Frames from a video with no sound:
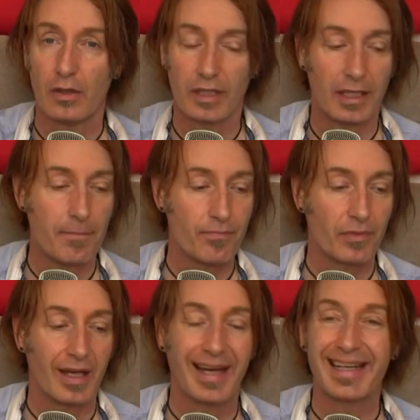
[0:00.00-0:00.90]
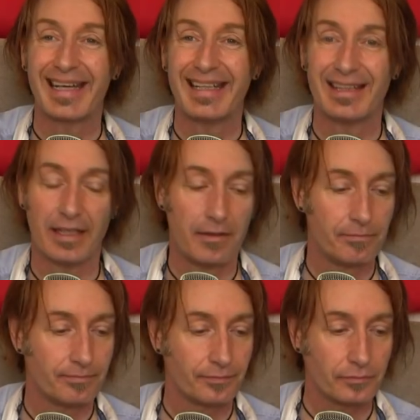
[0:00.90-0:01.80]
Okay, gente.
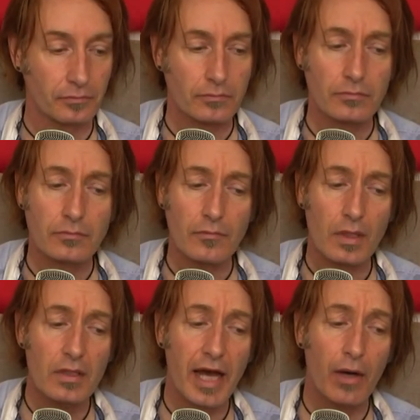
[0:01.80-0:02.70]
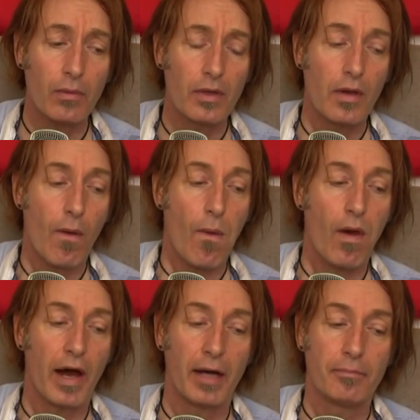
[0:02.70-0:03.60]
Now,
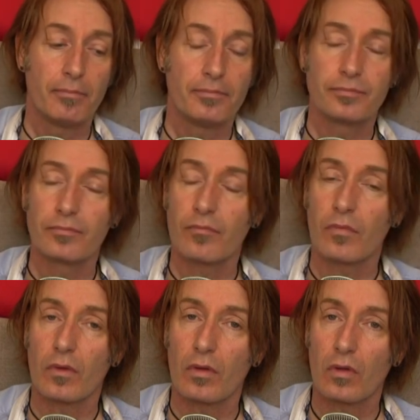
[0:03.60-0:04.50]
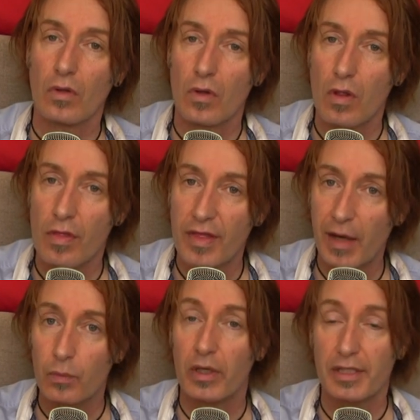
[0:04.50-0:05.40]
um,
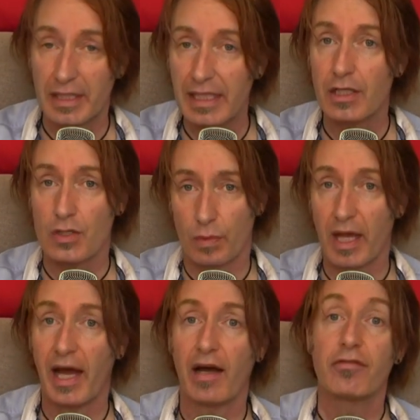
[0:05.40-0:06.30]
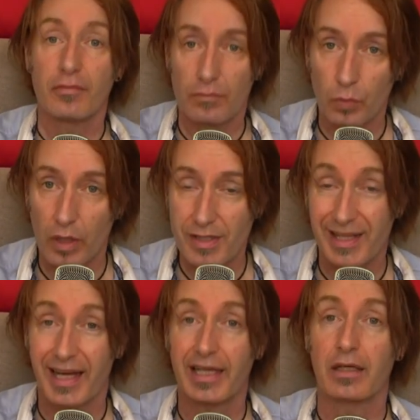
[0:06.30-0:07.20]
that word in English we have words
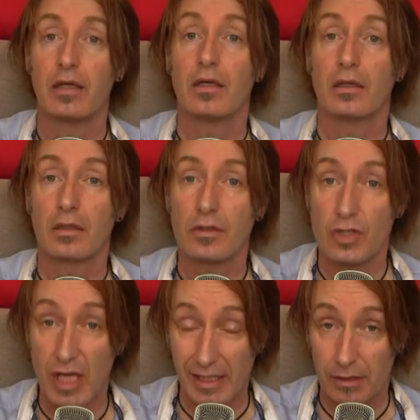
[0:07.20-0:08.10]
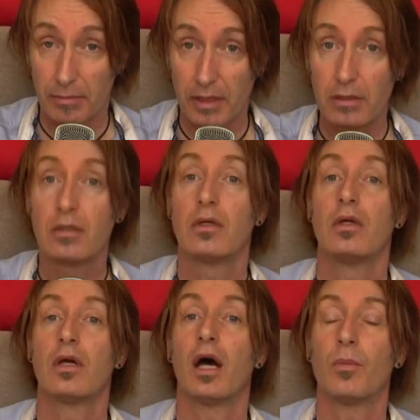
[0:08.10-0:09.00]
like gentleman
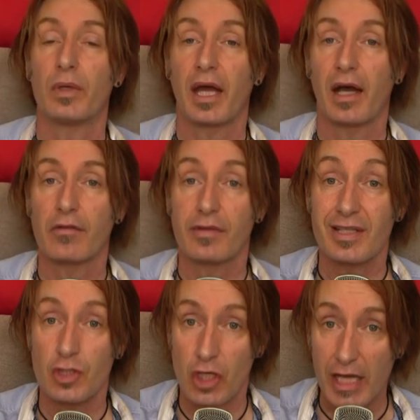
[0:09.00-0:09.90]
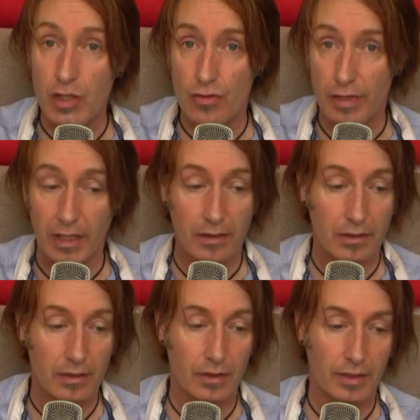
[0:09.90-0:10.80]
and we have gentry,
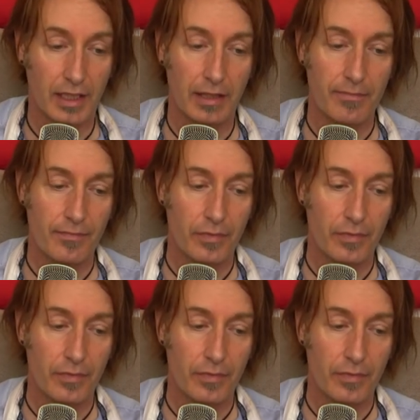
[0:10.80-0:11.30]
okay?